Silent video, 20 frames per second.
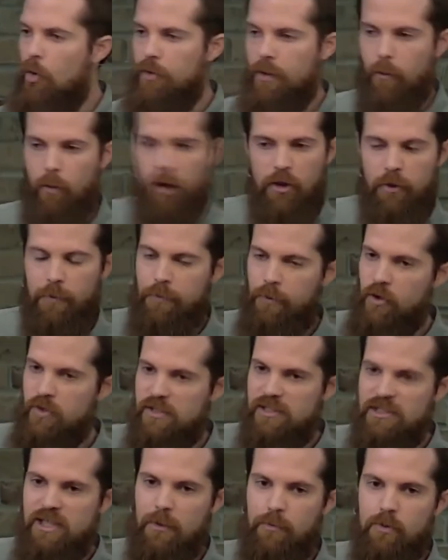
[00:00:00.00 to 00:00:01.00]
The other
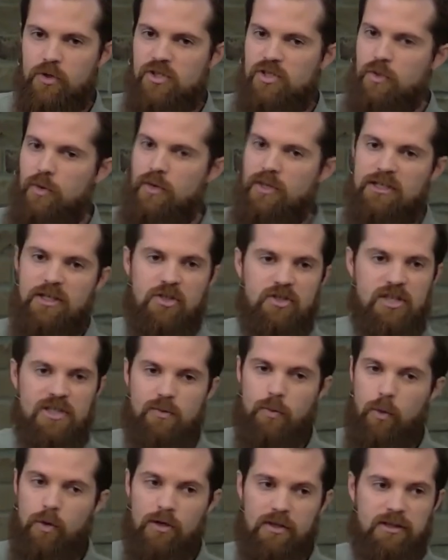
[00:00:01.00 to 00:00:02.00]
person they're pursuing, they're
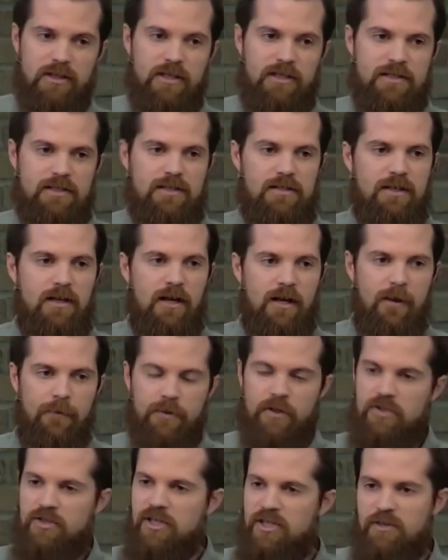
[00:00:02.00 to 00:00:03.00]
just worthless.
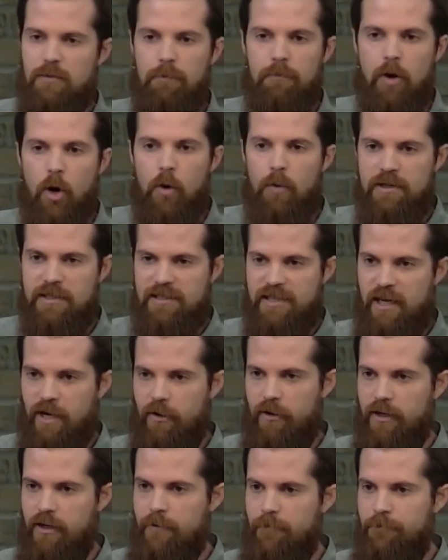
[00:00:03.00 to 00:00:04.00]
They're just
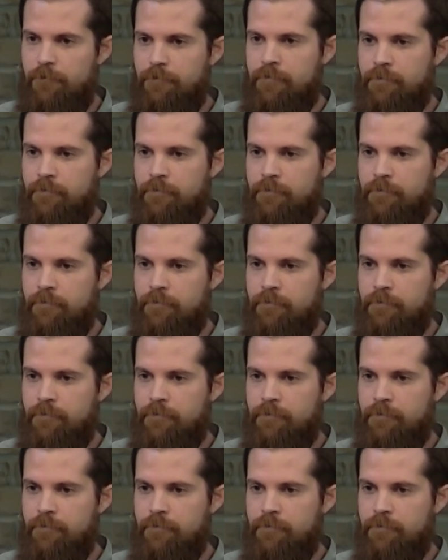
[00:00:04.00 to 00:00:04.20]
momentary.